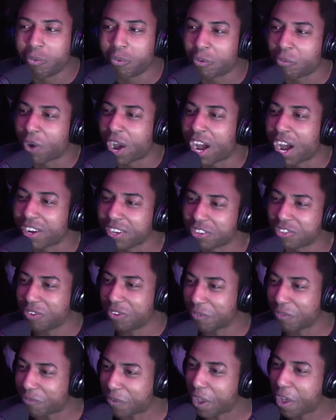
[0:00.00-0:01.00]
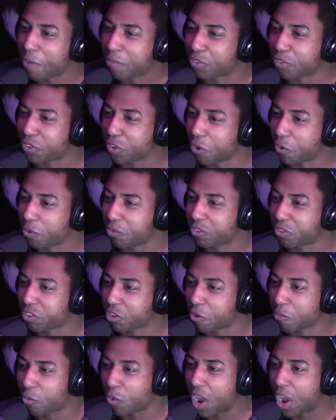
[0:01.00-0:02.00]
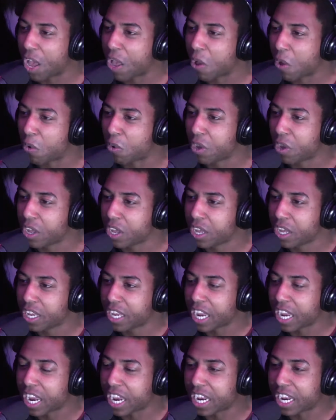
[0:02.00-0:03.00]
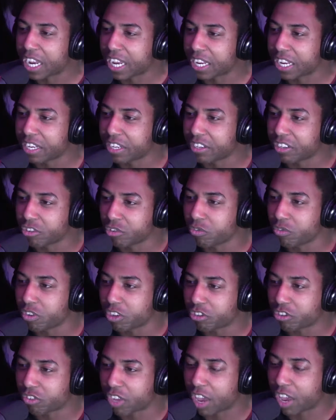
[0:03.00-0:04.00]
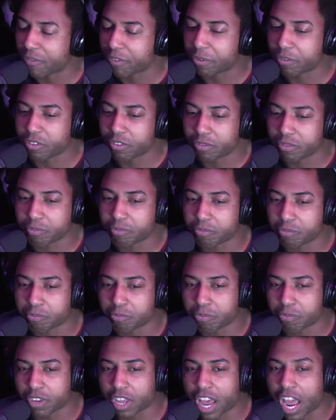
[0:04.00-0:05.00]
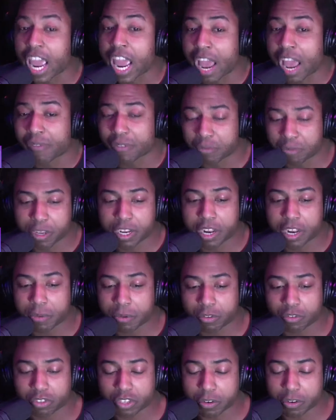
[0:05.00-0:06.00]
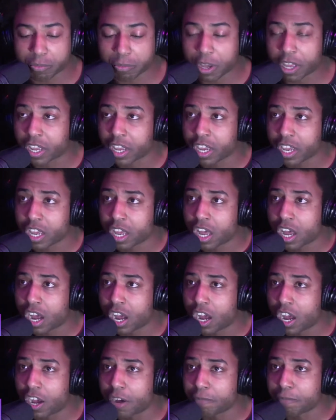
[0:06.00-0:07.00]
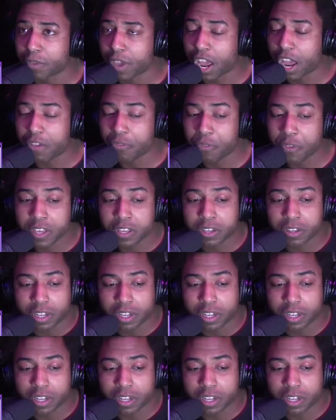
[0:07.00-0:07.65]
how did you develop so well, and you just I haven't been able to see you. But I think,